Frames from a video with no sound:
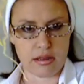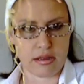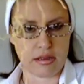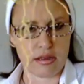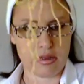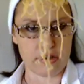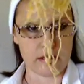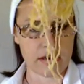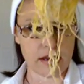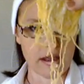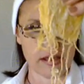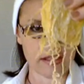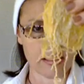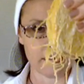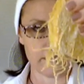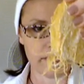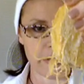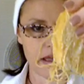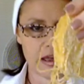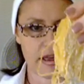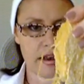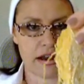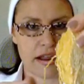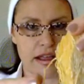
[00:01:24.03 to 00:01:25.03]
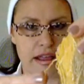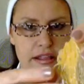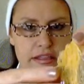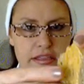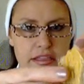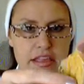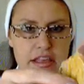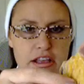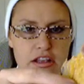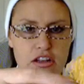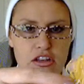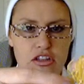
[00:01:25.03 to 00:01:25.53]
You take them out
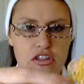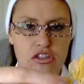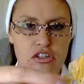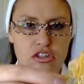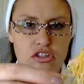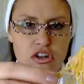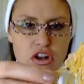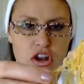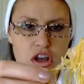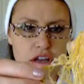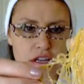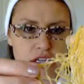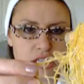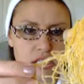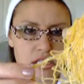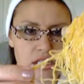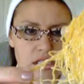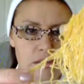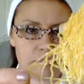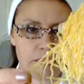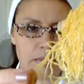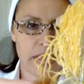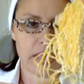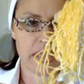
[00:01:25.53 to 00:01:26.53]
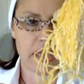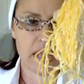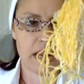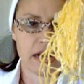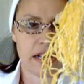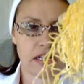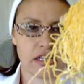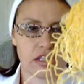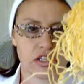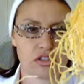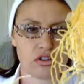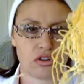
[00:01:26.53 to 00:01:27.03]
and they're like
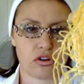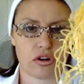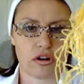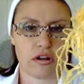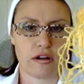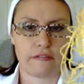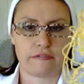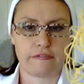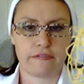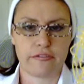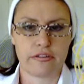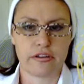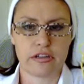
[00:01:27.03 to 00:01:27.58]
spaghetti, sort of.